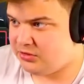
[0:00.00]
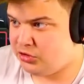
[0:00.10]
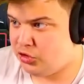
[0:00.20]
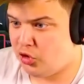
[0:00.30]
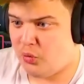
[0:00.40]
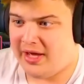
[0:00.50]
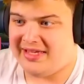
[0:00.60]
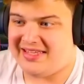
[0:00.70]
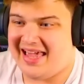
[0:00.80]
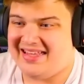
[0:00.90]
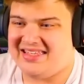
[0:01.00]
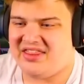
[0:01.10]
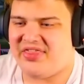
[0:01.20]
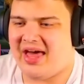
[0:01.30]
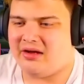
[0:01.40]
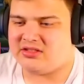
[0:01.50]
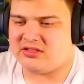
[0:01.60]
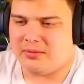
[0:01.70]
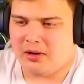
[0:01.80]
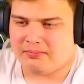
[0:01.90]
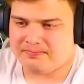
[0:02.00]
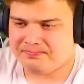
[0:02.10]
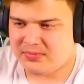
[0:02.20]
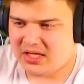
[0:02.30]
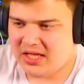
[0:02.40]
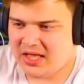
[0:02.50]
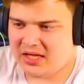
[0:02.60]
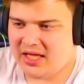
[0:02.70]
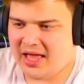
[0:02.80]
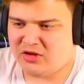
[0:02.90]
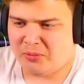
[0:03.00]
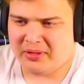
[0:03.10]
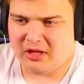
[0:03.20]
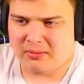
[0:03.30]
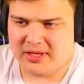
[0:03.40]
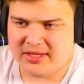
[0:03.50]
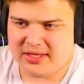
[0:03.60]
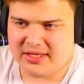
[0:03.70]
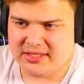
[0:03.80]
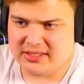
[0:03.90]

Good waves. 18,000. Come on. Connect up a little bit here.